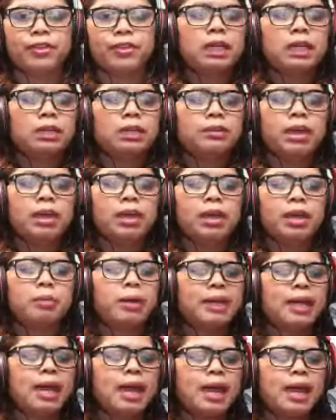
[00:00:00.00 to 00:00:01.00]
They might
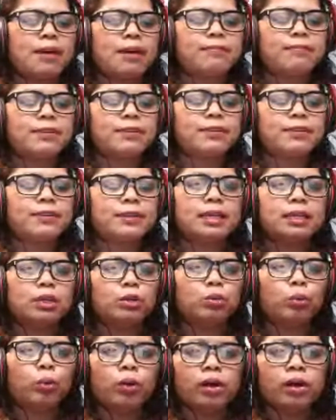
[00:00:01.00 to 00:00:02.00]
have extended
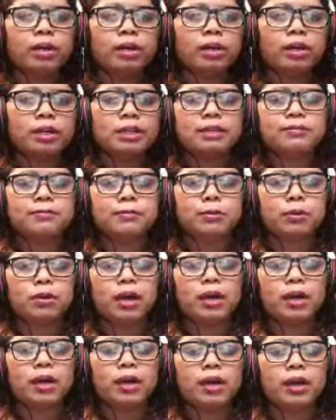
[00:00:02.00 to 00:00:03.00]
warranty for
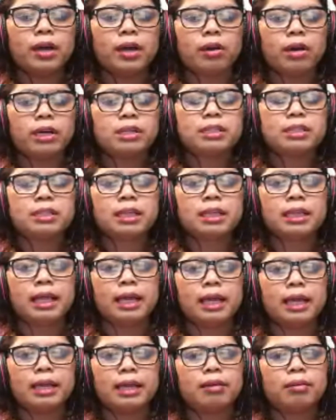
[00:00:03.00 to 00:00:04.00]
other parts like
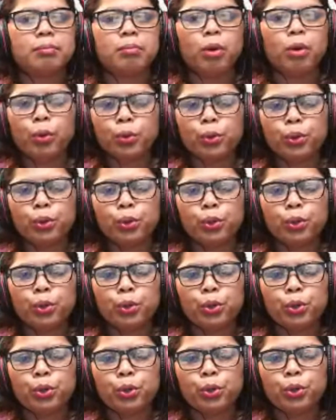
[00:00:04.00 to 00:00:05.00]
their motor,
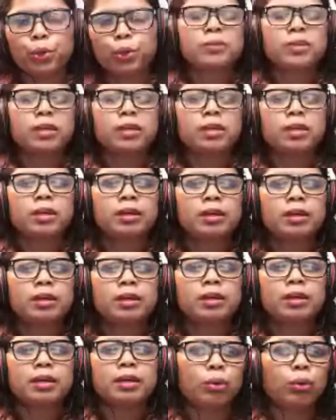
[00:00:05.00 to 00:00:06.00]
control
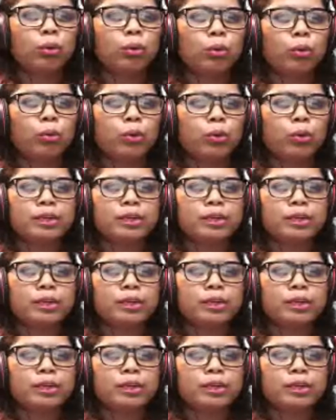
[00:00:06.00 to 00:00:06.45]
board,